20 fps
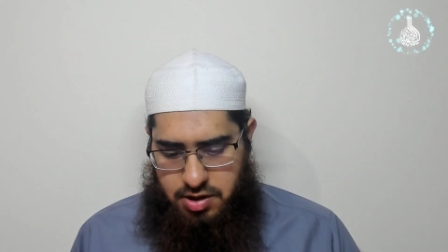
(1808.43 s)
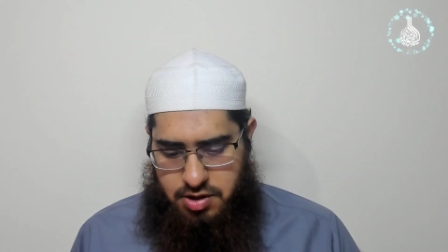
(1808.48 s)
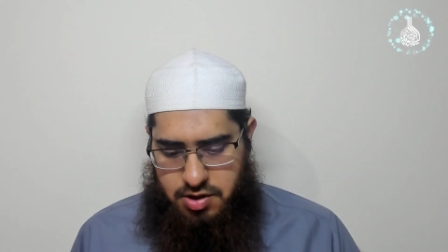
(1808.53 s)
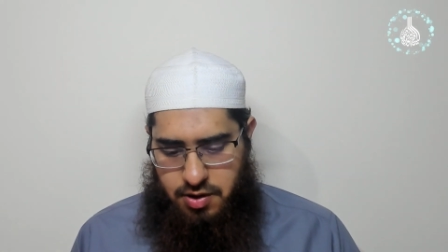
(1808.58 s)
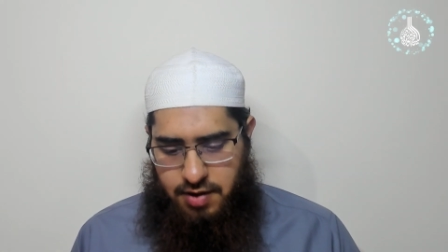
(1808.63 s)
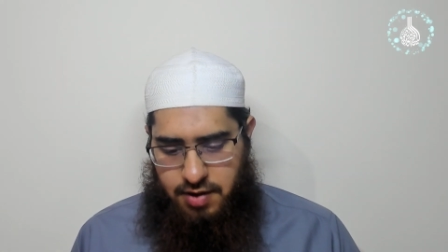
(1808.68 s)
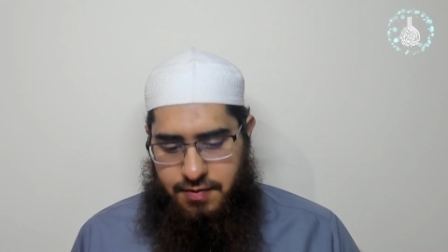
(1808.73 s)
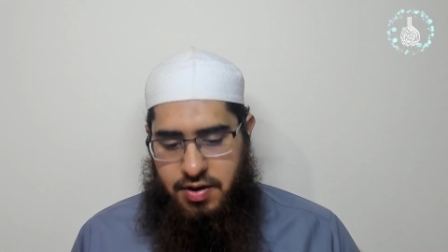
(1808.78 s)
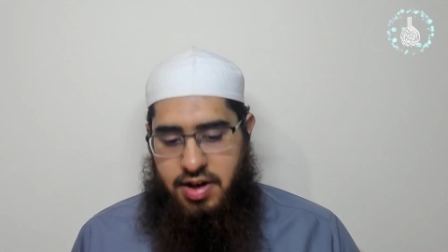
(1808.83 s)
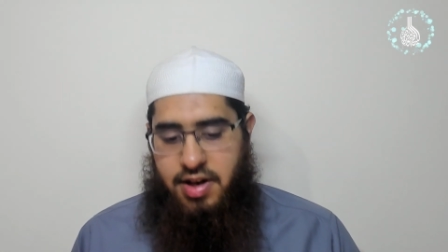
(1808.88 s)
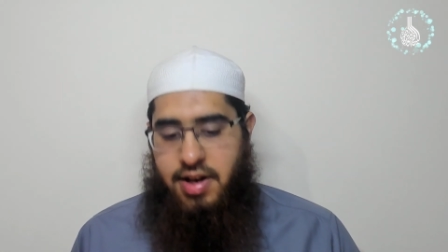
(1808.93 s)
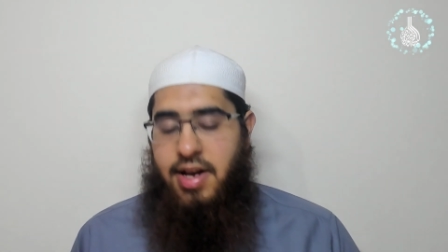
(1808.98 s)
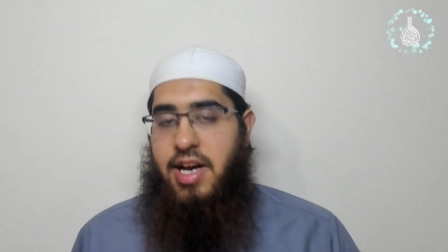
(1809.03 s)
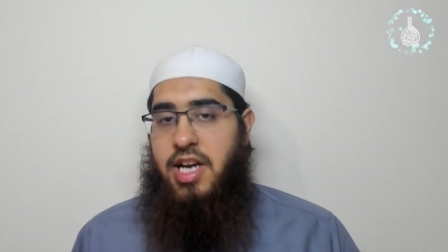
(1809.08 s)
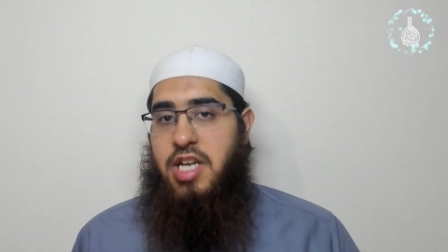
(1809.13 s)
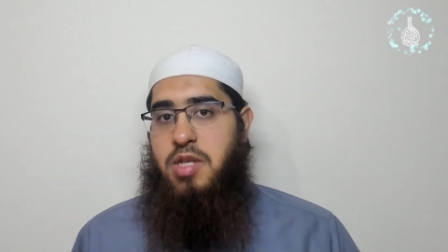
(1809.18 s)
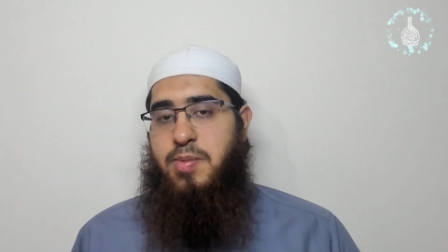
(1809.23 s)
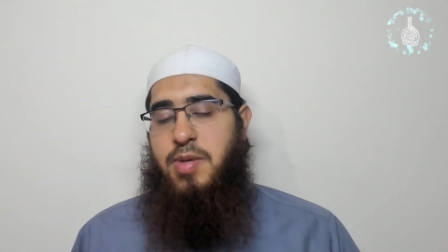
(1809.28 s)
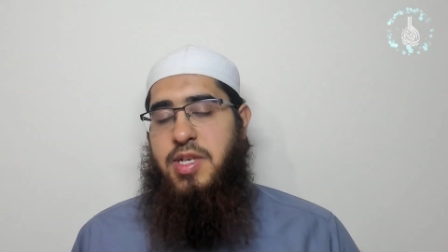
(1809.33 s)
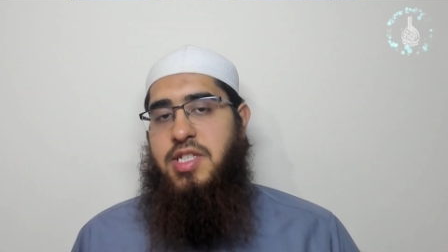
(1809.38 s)
So if you hear
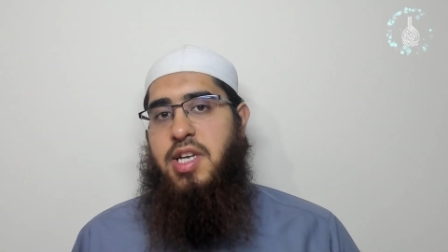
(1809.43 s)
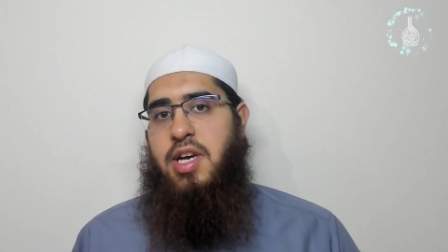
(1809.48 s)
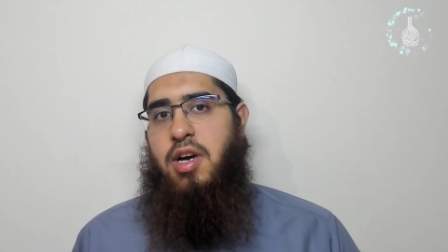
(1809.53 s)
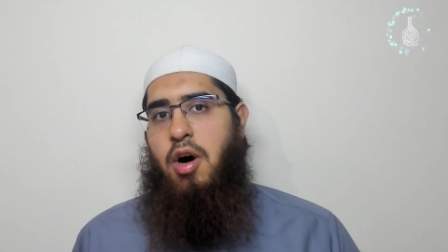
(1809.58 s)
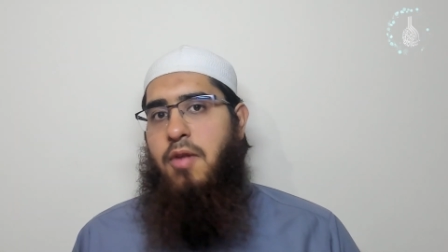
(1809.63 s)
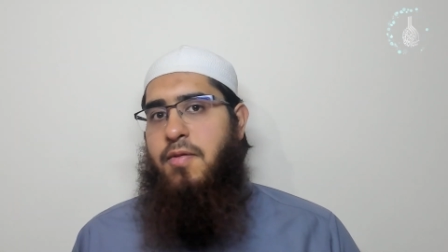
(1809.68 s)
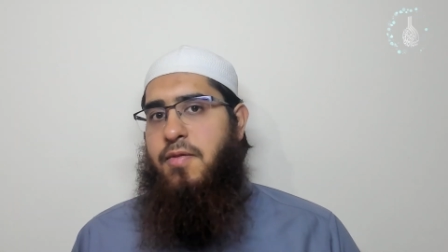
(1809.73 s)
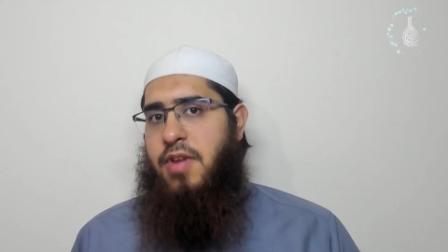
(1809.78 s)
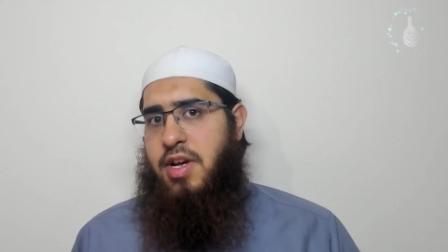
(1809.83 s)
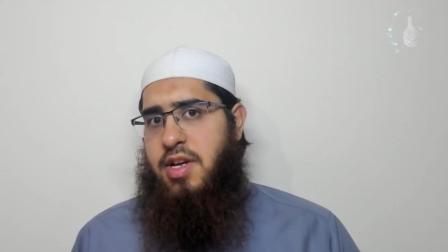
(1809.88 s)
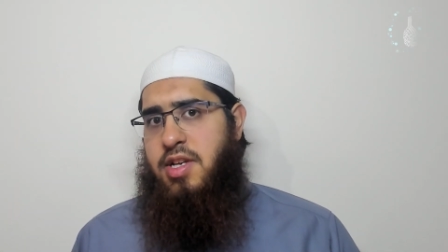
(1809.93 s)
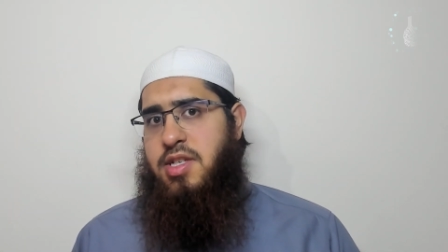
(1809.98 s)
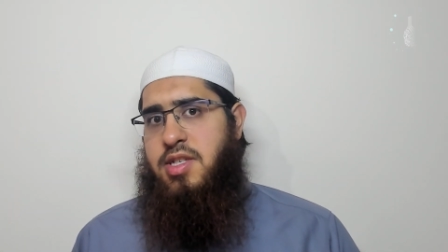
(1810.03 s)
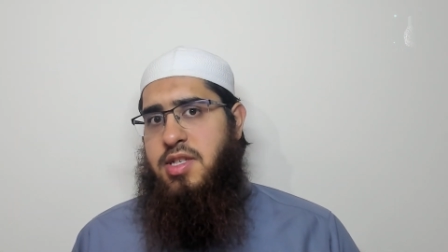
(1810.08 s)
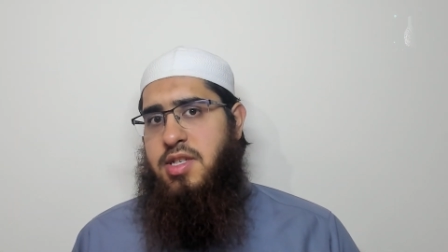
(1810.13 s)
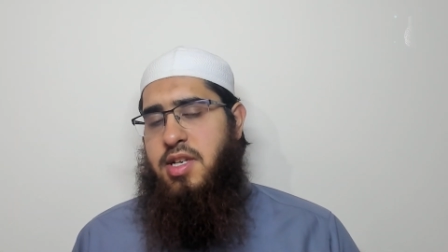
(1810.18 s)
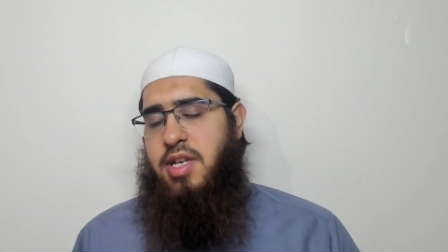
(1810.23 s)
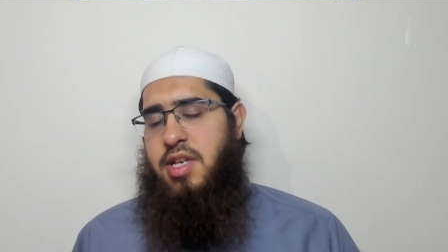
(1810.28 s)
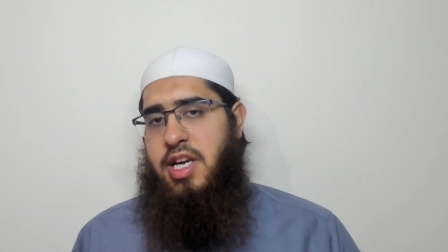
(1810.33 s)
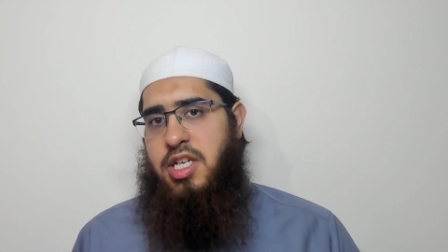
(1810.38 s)
explicit,
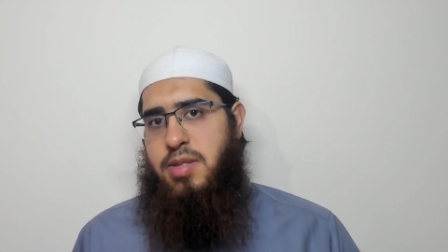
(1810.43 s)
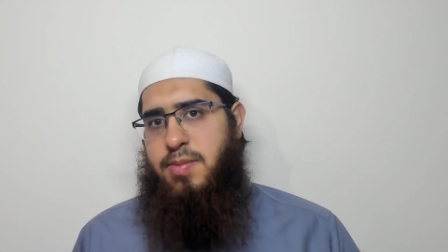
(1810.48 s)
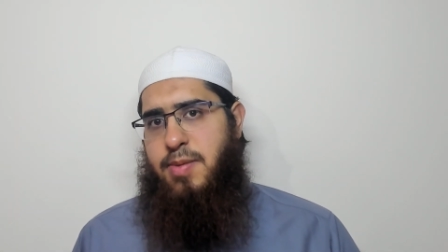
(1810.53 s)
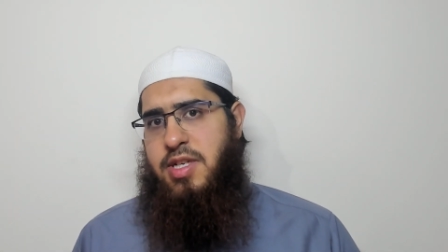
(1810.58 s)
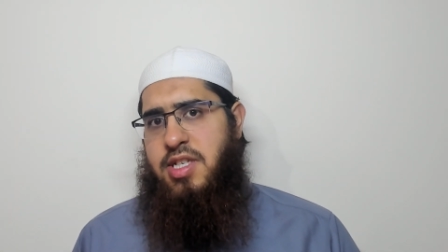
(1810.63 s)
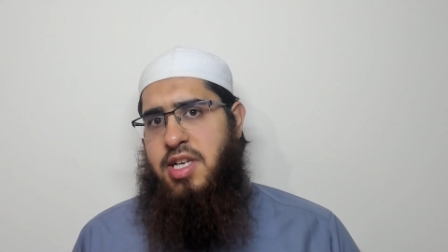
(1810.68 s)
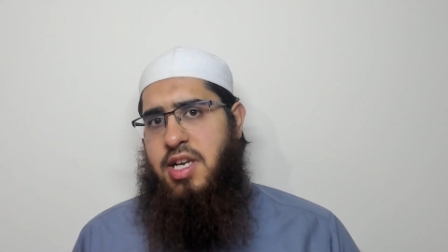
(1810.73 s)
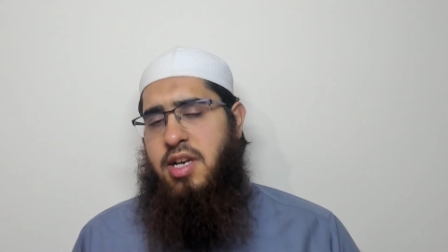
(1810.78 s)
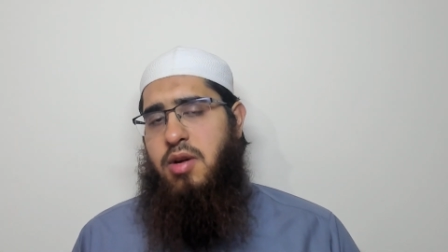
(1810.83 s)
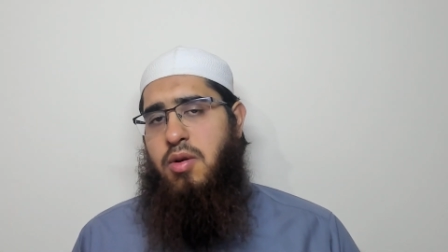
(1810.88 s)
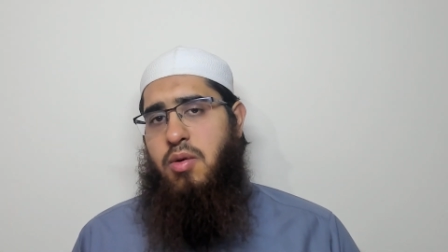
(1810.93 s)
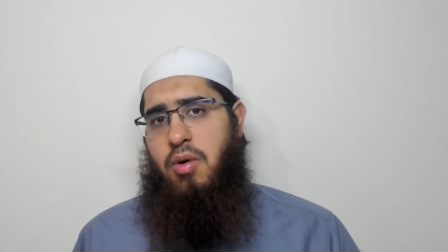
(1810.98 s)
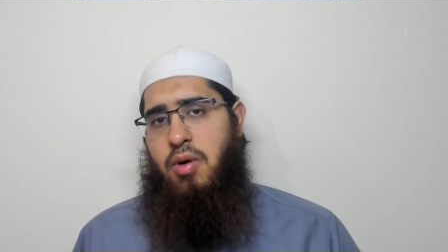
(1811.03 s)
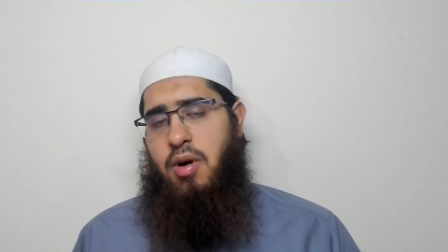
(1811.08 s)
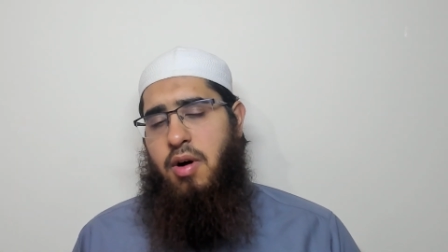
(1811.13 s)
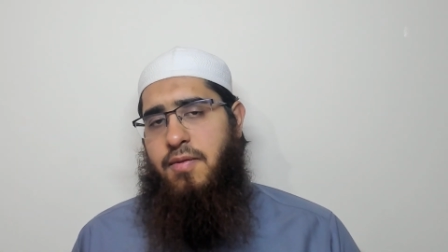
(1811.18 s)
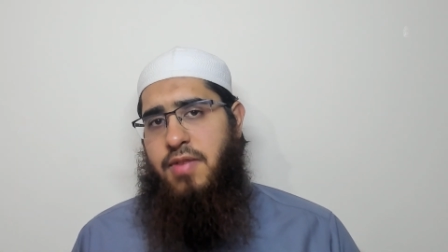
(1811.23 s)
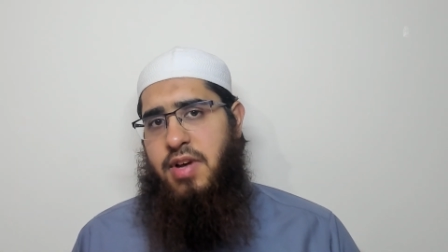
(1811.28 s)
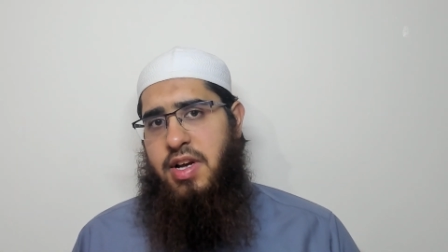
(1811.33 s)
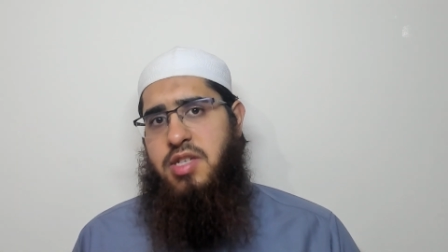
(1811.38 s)

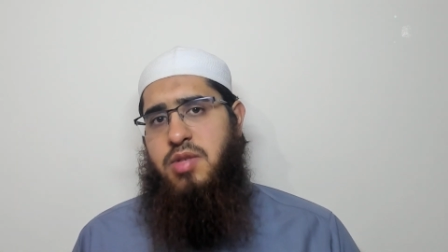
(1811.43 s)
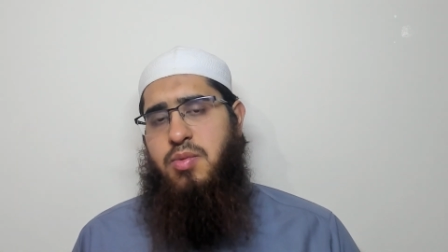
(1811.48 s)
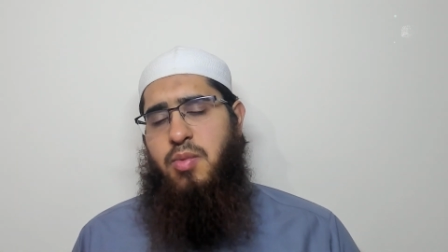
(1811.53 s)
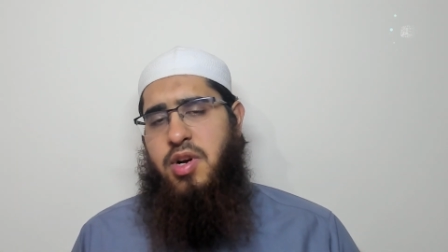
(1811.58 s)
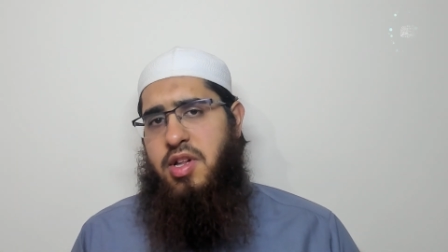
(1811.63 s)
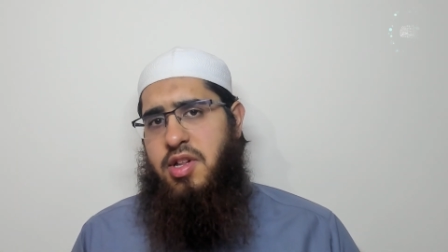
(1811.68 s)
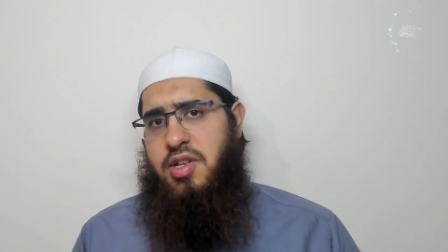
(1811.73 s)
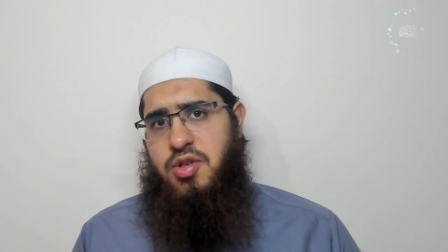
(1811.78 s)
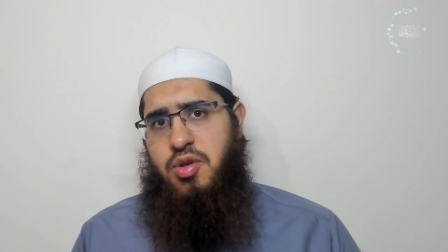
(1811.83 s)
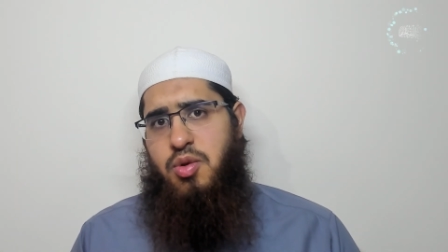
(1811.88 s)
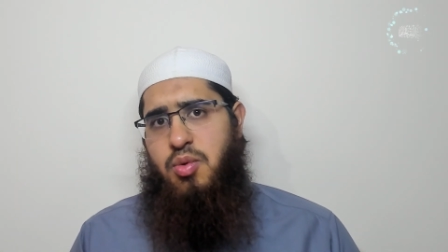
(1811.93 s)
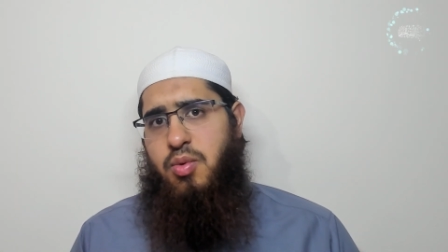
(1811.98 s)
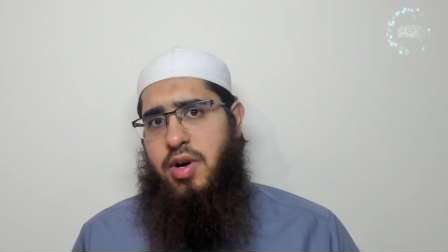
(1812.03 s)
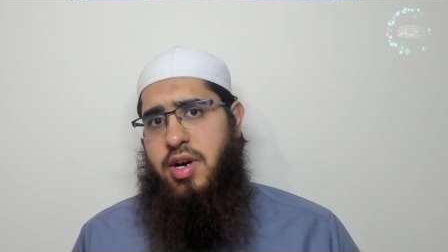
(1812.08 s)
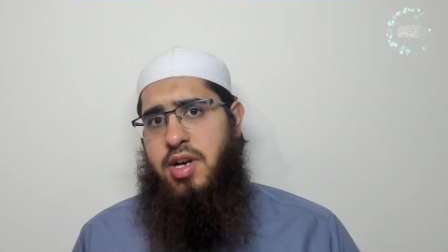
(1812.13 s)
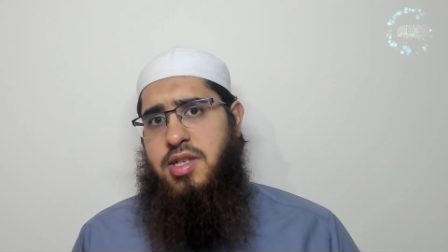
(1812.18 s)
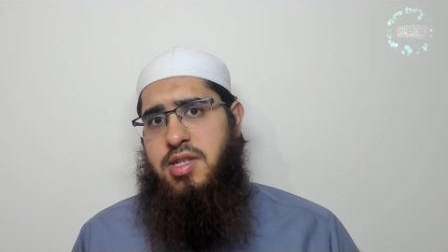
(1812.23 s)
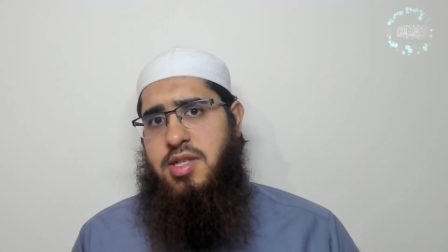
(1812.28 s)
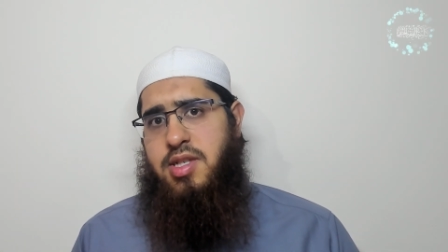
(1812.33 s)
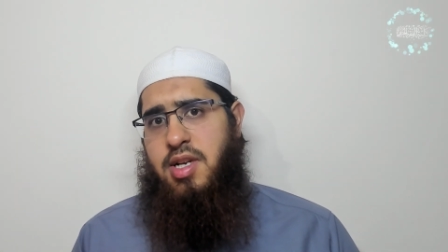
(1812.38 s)
or obvious, one of the two
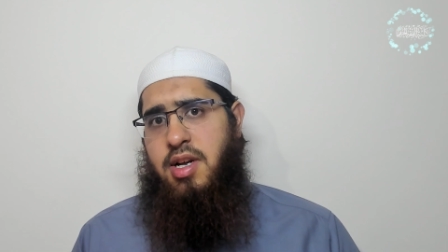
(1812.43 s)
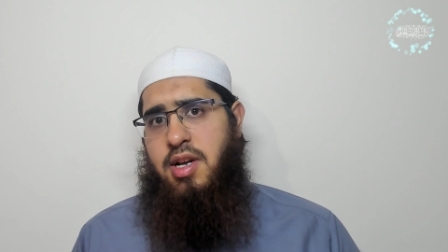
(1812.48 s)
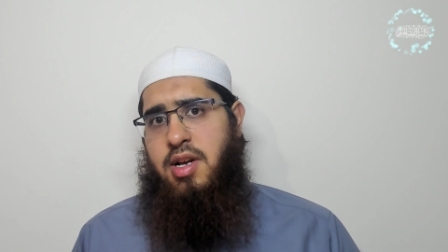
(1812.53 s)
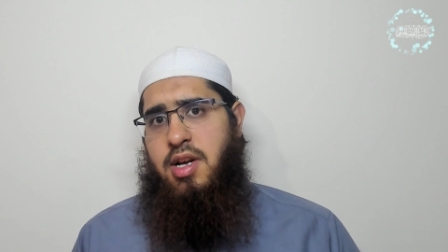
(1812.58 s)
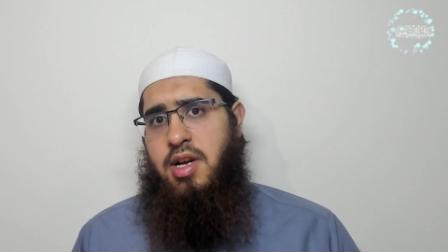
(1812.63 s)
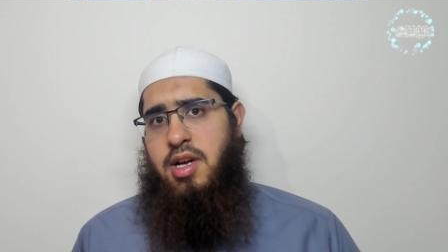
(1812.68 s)
words,